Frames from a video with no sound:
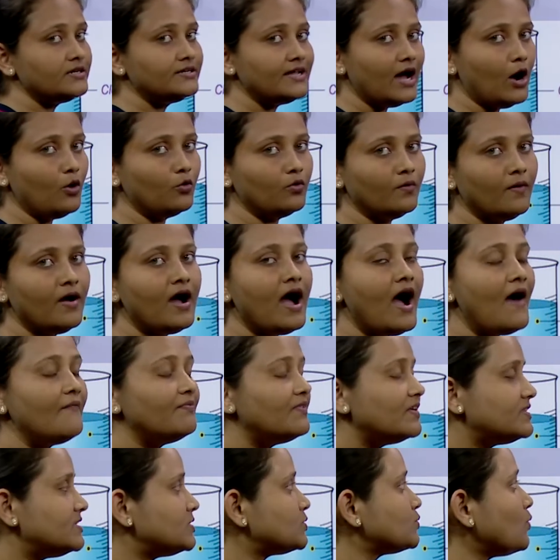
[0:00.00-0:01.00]
down, and
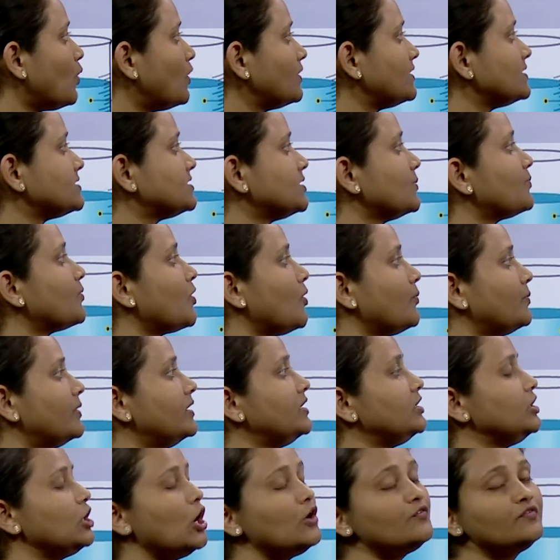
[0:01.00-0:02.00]
this is what is the
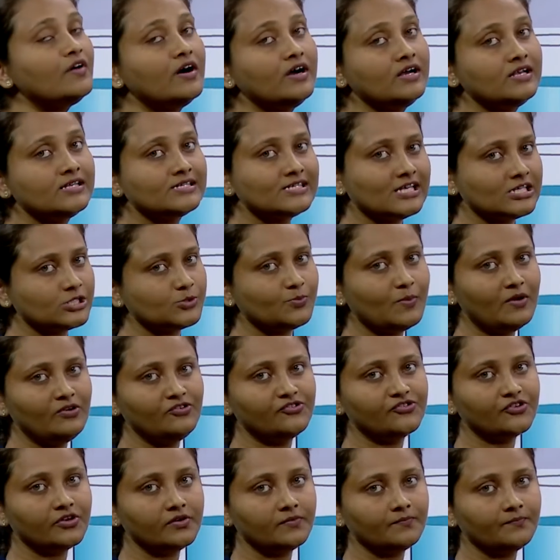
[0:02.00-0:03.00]
property of
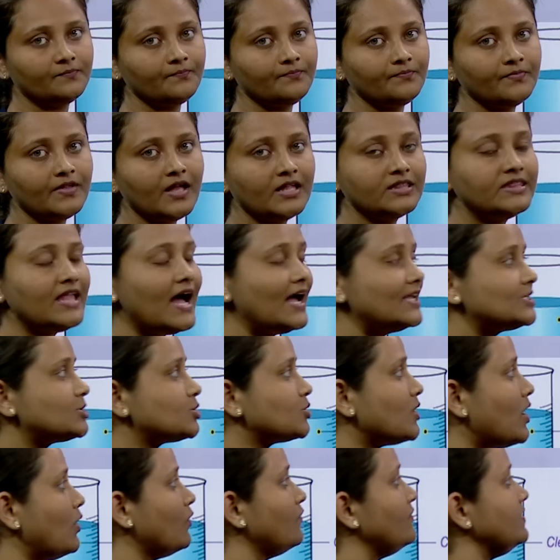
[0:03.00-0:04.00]
suspension, and that's
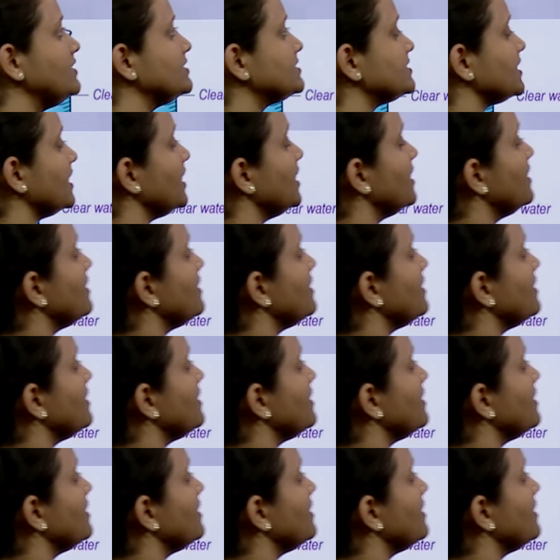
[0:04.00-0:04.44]
how we say